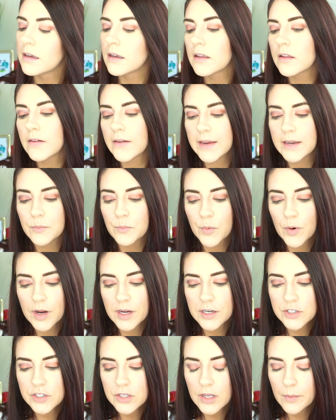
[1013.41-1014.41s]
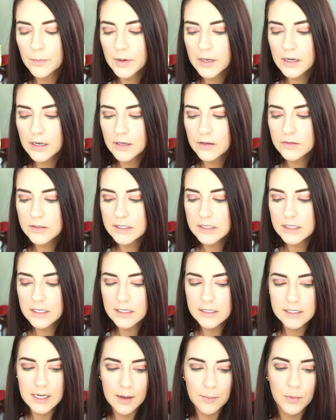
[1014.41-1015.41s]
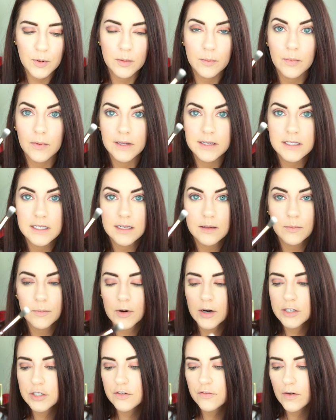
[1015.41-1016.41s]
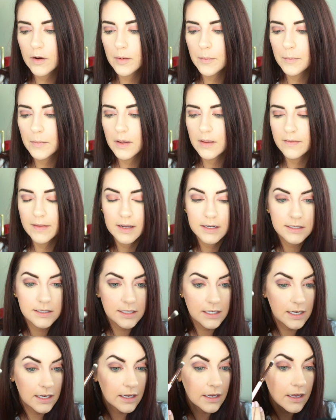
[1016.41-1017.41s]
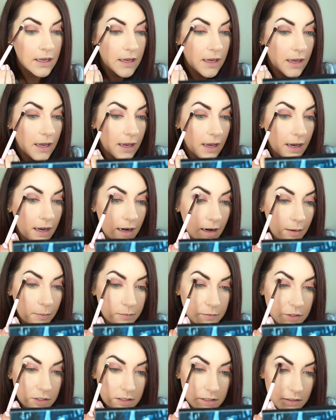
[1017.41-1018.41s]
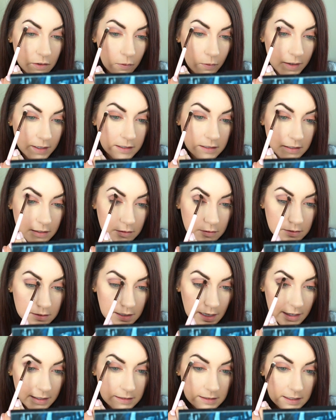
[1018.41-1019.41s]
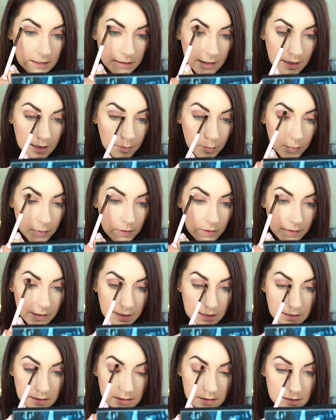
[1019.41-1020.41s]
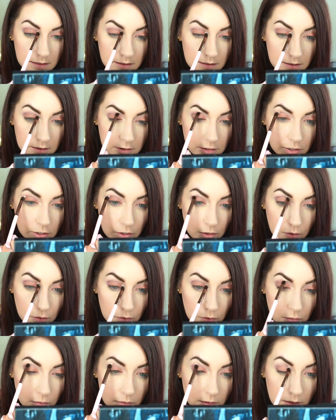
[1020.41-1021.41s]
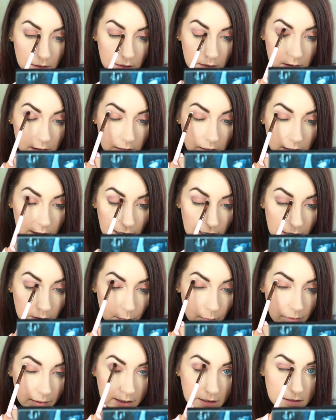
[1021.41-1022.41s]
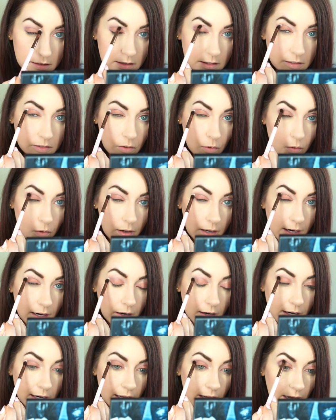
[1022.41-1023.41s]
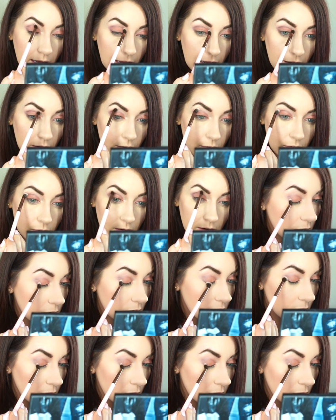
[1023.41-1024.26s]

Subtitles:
clean brush, so I'm going to use the tapered blending brush from Lexi, and I'm just going to use that to like blend the two, kind of blend this whole area out.